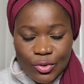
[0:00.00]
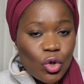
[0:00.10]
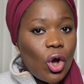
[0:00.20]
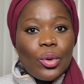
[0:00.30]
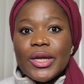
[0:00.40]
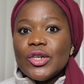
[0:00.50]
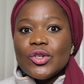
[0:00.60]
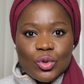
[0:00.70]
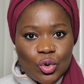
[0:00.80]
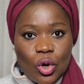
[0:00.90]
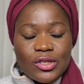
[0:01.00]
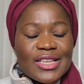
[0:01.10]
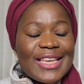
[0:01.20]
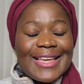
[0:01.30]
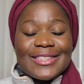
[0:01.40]
No, it does not.
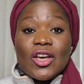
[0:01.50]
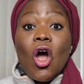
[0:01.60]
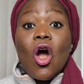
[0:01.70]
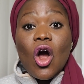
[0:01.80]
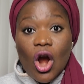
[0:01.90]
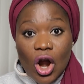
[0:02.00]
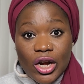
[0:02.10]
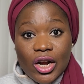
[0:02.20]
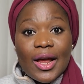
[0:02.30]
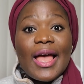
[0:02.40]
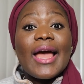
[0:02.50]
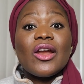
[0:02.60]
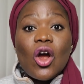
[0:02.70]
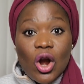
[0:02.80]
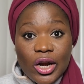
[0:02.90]
It gets harder
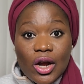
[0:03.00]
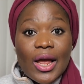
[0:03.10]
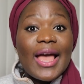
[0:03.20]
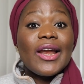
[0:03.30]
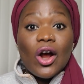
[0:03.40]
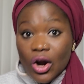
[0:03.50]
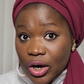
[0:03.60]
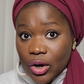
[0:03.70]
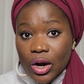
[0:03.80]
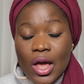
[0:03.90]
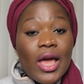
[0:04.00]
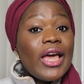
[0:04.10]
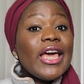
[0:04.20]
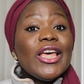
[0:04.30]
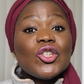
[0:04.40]
and harder and harder.
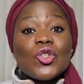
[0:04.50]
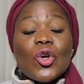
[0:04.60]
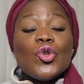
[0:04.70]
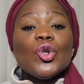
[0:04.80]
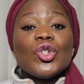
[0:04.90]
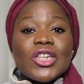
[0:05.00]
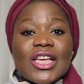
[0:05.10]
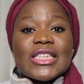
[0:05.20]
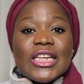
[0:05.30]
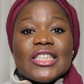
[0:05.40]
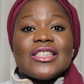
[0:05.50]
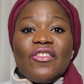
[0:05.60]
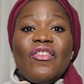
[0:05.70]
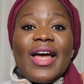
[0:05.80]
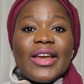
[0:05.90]
You just need
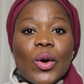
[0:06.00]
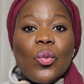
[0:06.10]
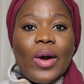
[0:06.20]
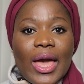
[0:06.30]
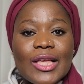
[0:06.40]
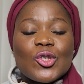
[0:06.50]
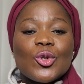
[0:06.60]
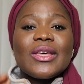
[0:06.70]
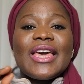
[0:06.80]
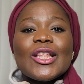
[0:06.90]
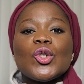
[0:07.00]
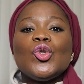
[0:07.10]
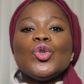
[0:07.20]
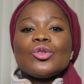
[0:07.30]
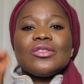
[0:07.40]
to find a way to get
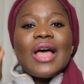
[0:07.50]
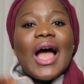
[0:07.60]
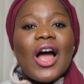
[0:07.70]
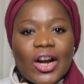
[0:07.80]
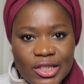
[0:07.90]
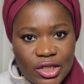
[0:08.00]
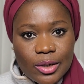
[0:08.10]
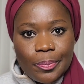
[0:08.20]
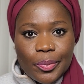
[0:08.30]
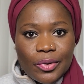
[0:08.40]
used to that hardship.